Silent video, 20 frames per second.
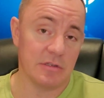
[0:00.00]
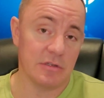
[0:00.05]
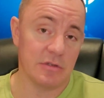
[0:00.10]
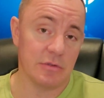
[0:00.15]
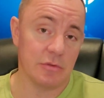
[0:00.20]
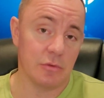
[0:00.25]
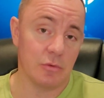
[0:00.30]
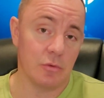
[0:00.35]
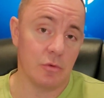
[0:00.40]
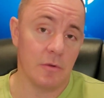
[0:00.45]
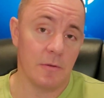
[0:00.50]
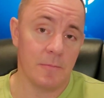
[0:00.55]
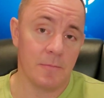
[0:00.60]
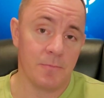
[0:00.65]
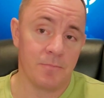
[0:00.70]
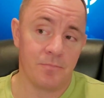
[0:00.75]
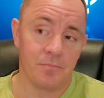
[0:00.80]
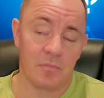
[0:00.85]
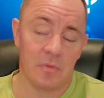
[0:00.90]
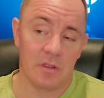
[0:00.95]
do
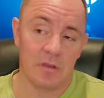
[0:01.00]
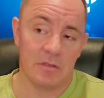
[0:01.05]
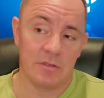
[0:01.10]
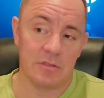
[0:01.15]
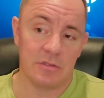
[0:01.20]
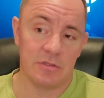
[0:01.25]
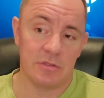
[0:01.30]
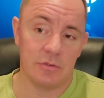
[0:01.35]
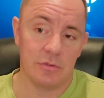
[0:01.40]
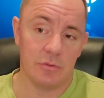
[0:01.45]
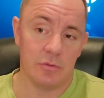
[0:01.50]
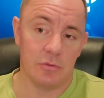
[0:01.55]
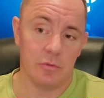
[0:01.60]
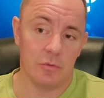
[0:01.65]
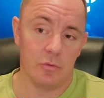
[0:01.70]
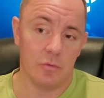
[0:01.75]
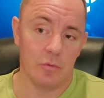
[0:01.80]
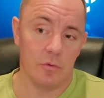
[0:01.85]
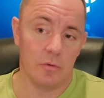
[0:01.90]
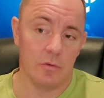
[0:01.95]

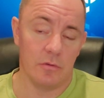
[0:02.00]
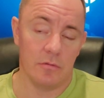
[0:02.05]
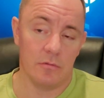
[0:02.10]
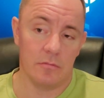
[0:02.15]
to